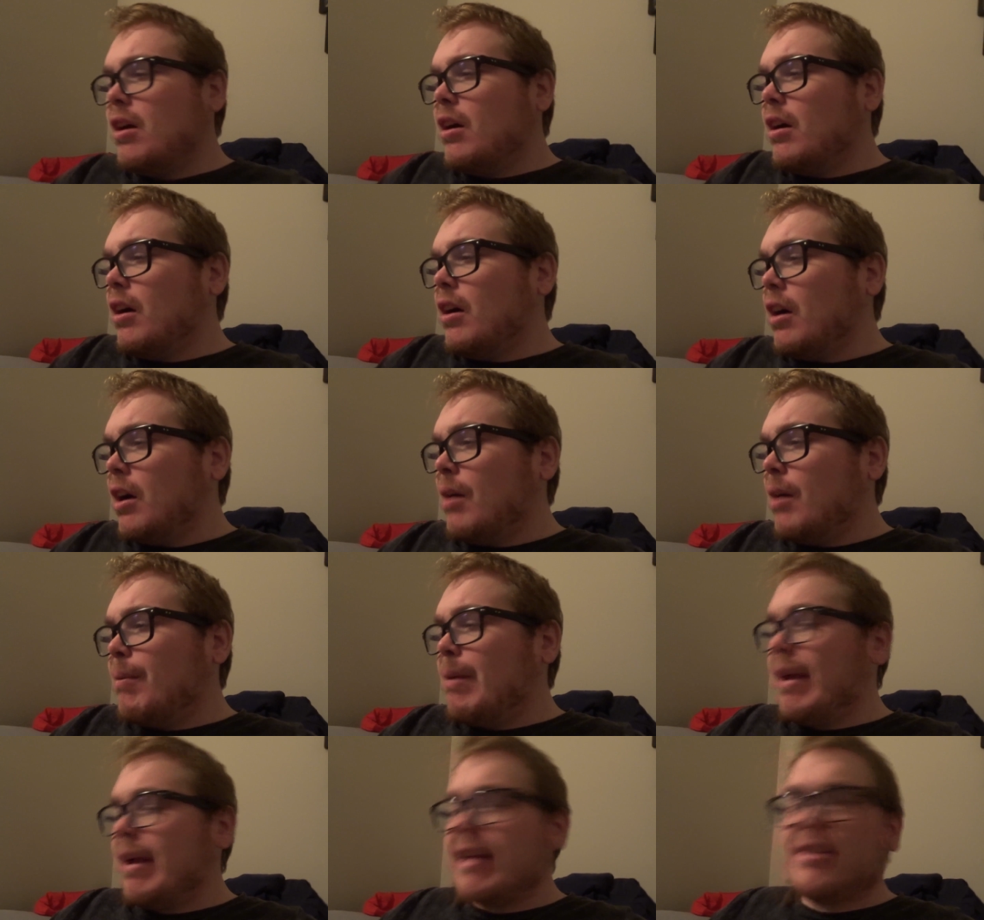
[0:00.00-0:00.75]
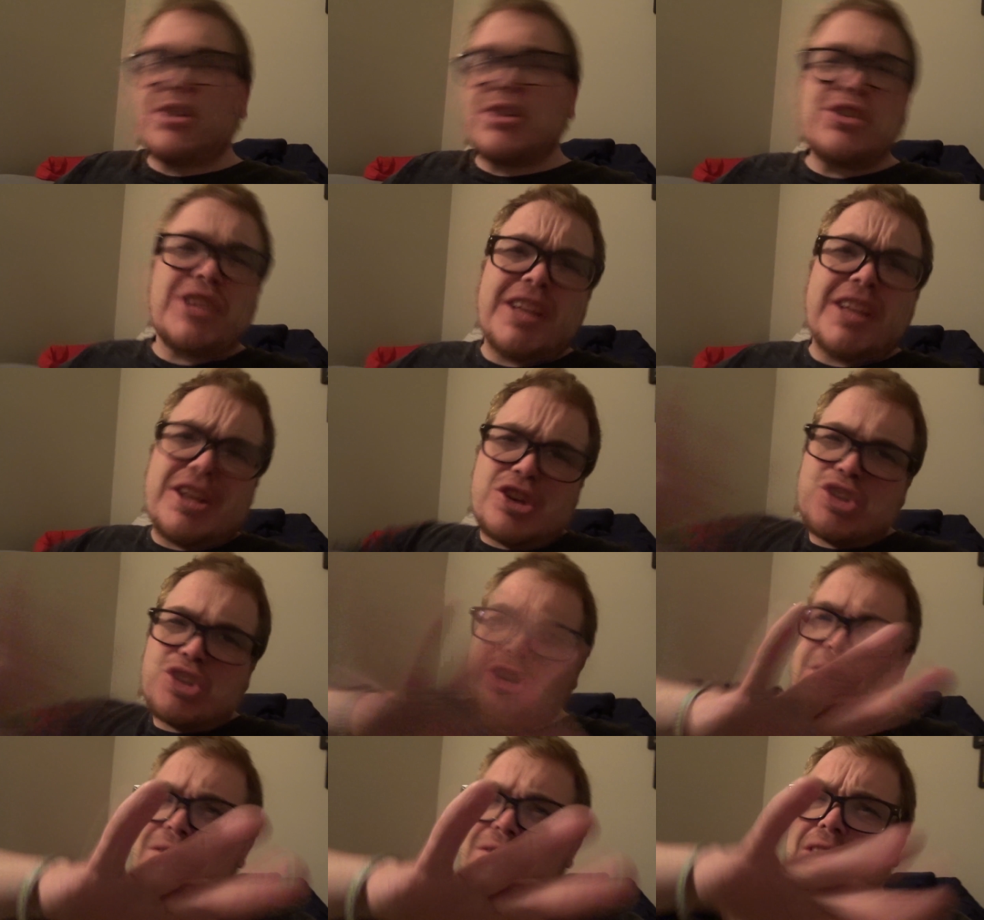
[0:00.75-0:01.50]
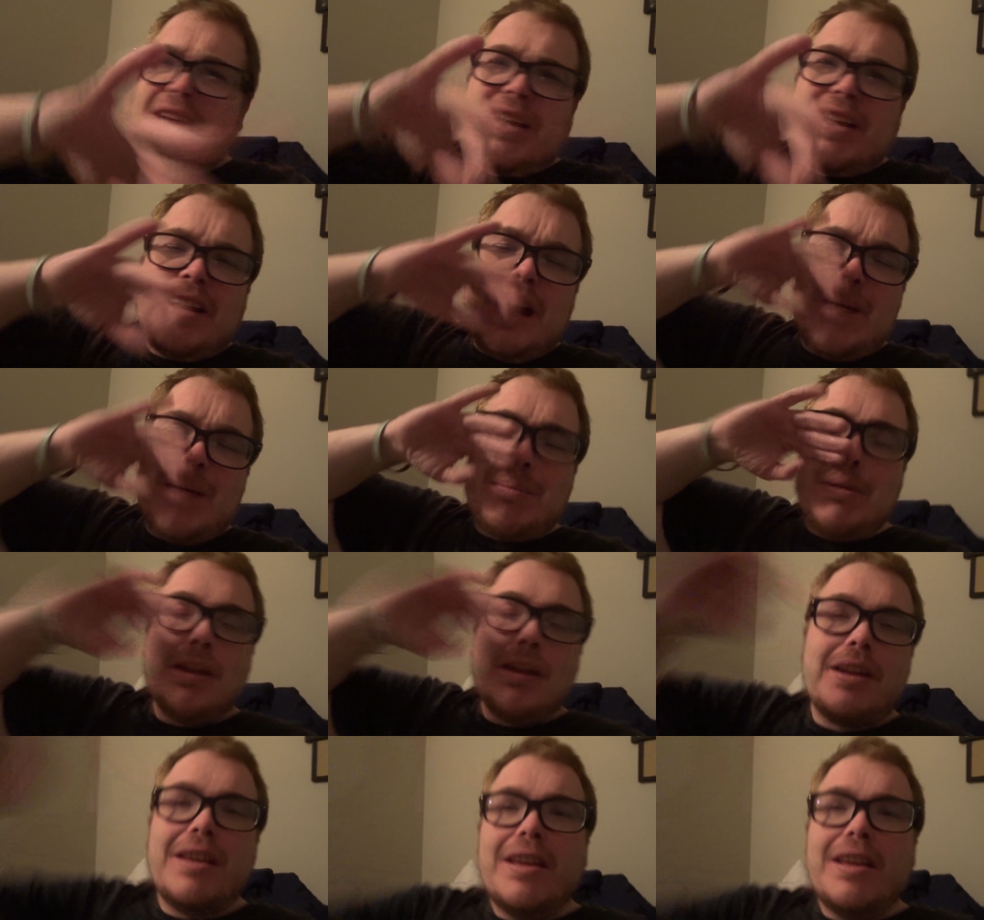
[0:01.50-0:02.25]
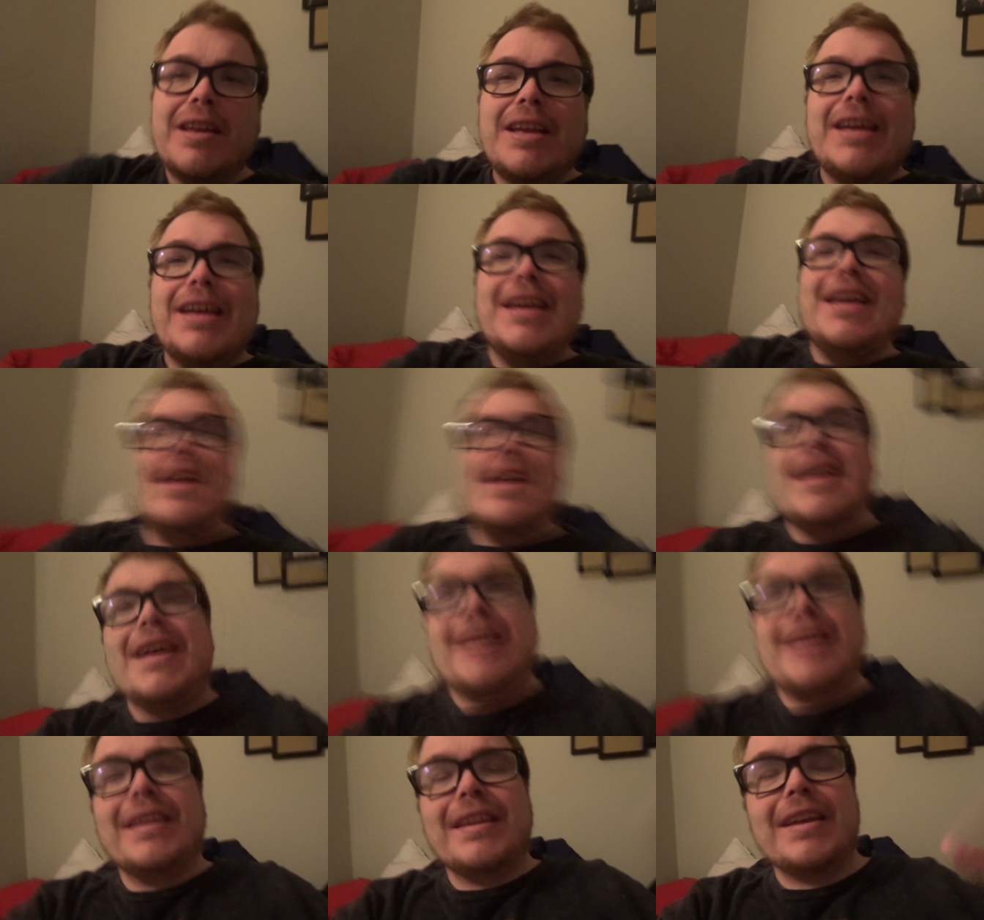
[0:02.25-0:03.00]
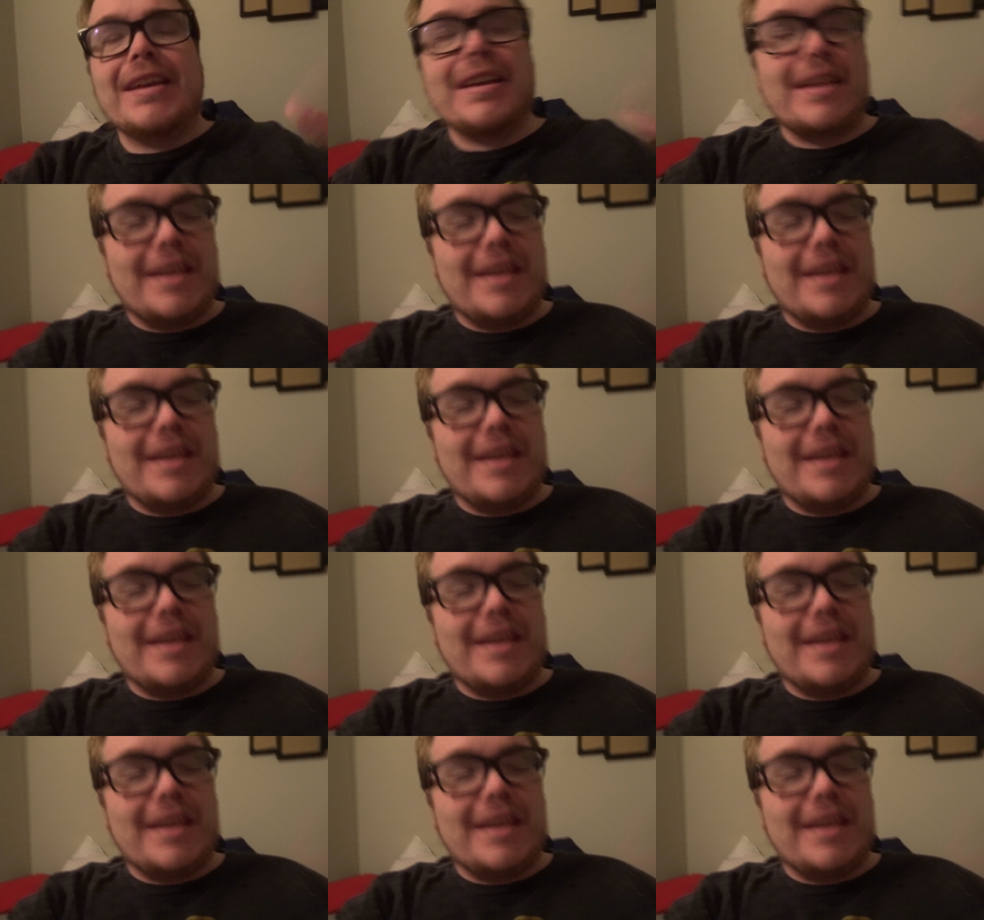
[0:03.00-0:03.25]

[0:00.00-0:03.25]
Um, I guess there's like a shift that can happen and like